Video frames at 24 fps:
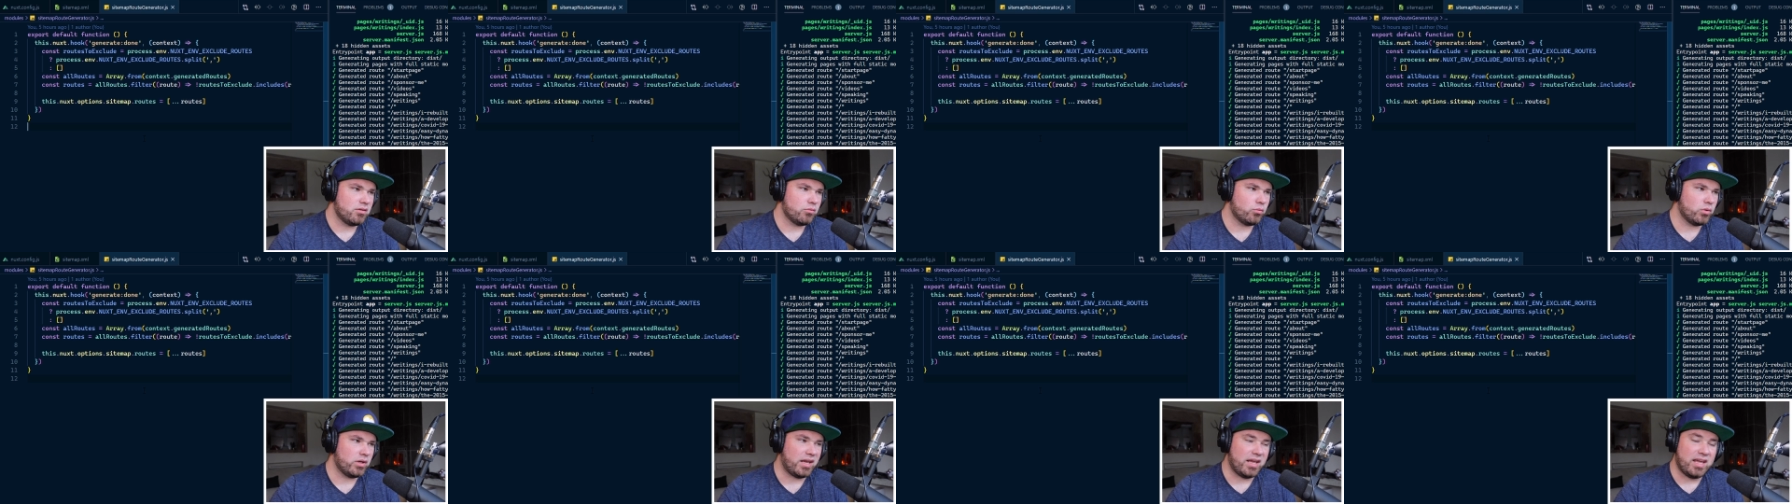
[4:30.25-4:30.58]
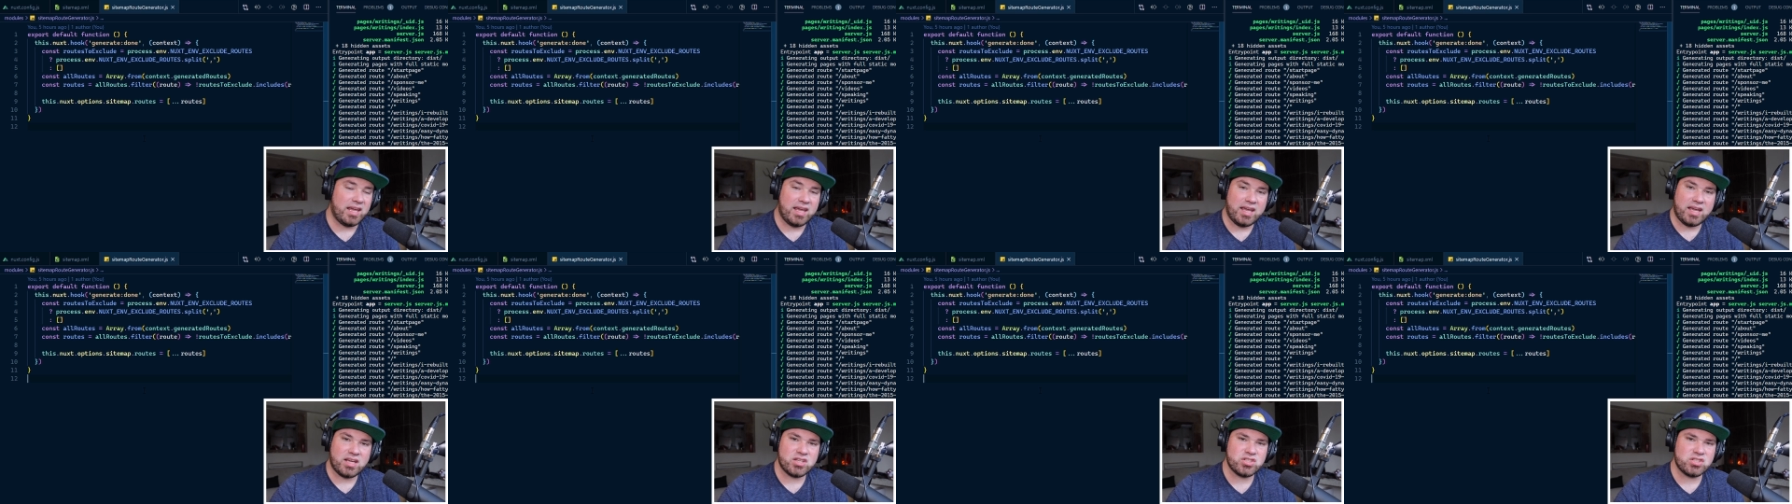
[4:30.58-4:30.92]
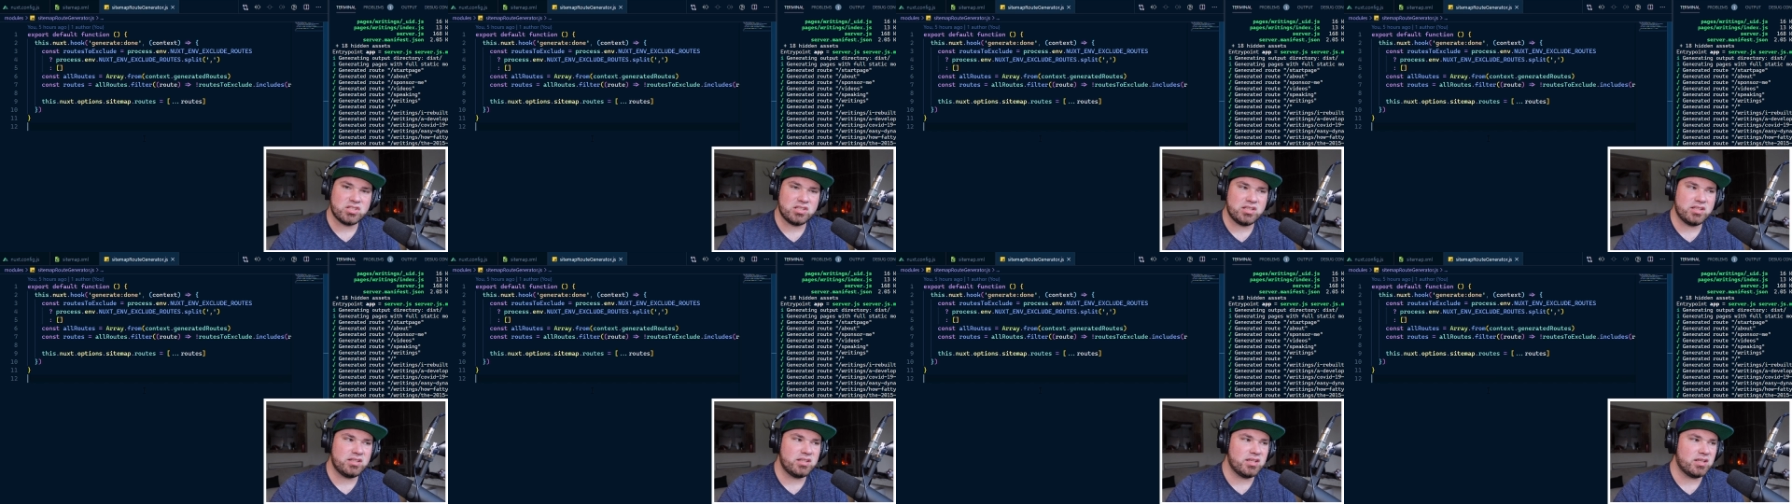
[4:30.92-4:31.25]
what I
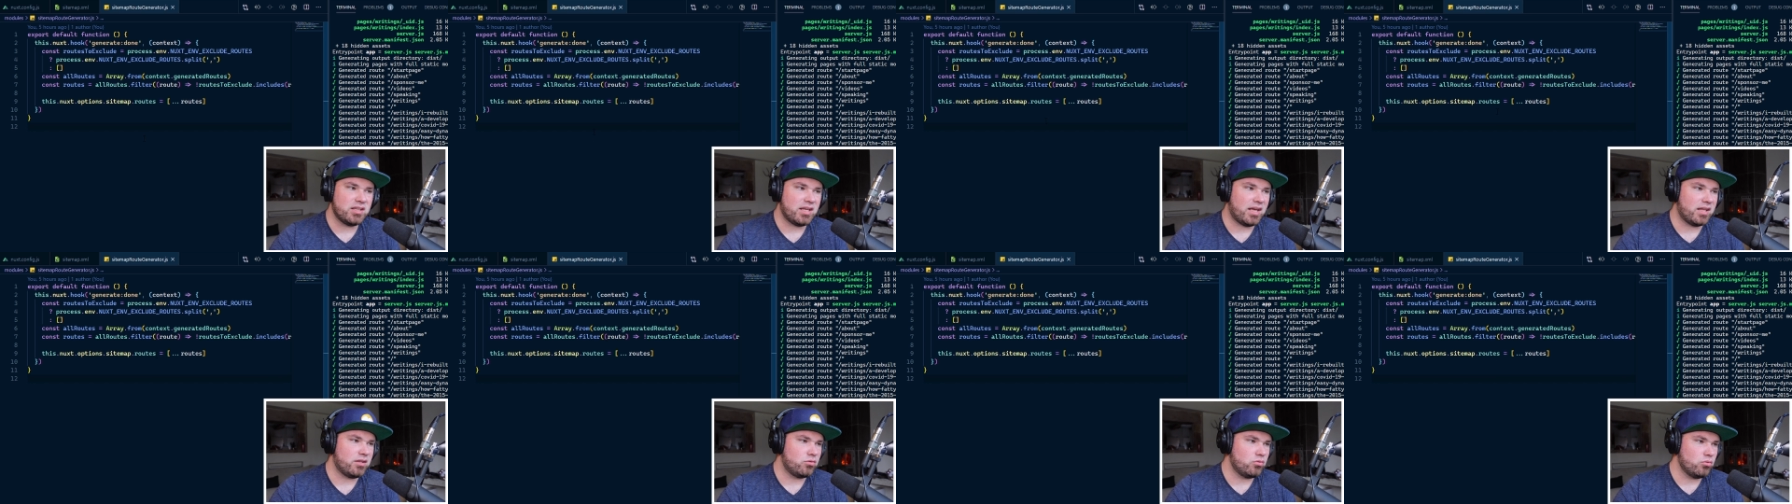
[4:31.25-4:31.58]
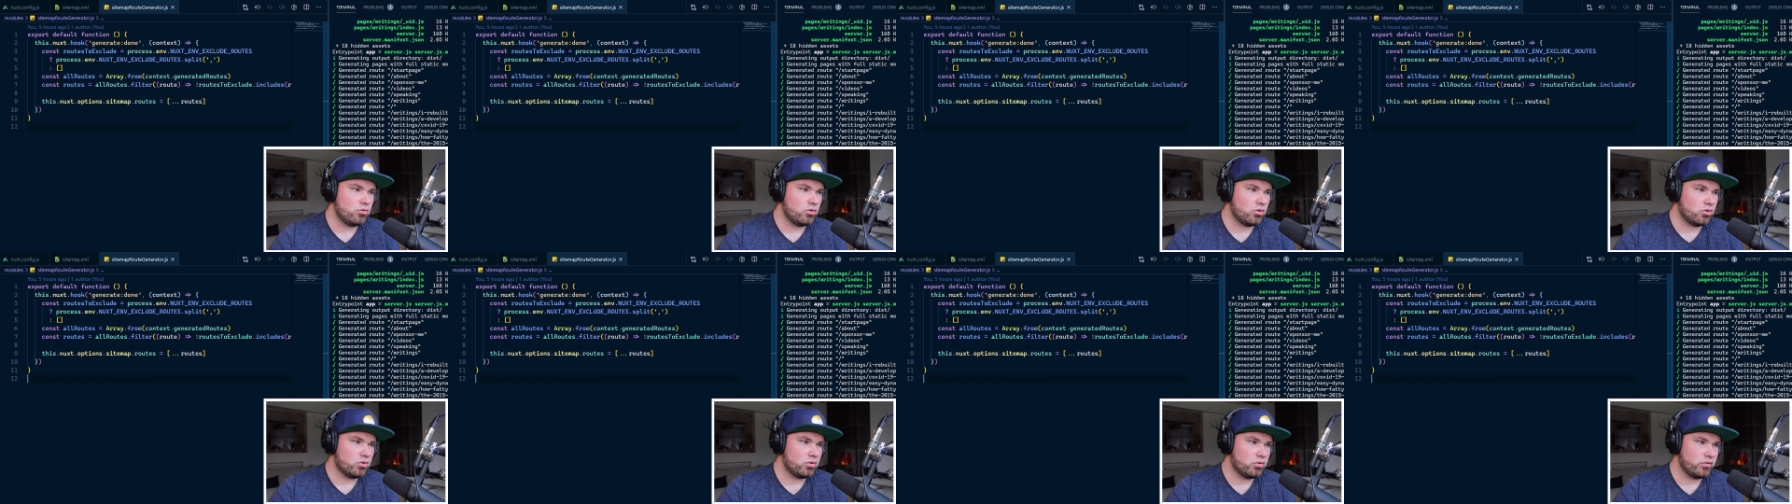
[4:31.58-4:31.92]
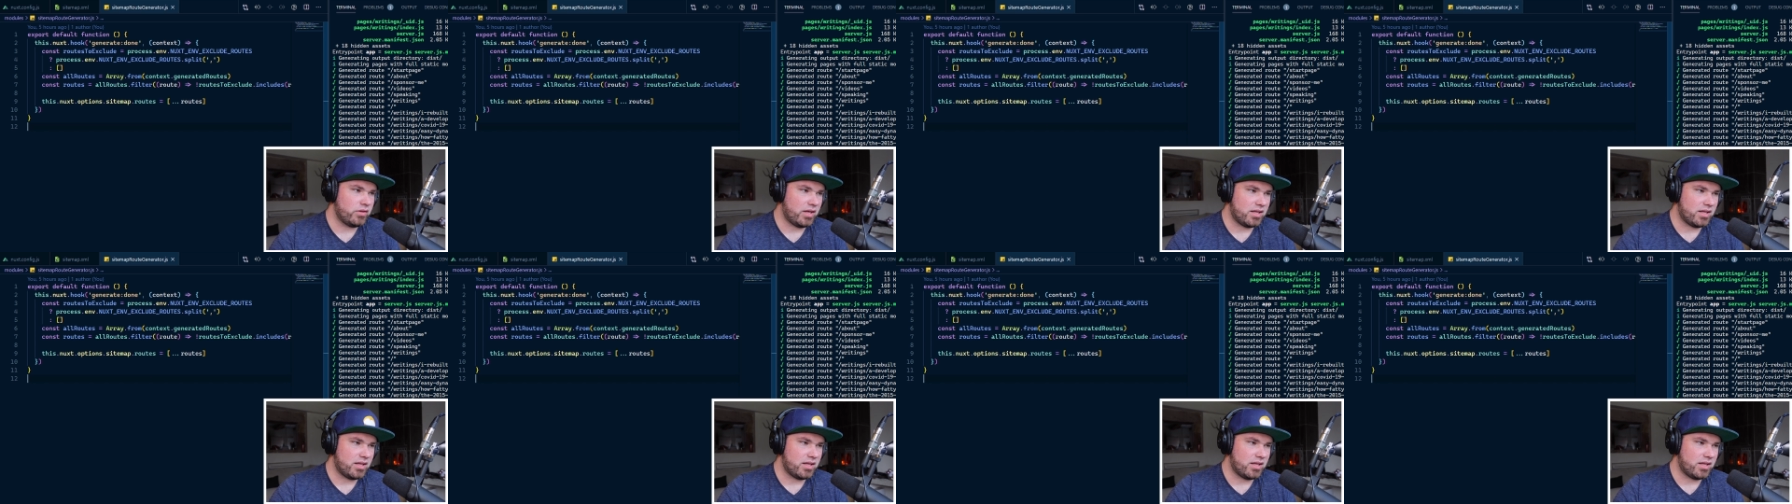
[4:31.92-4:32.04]
actually did, I took all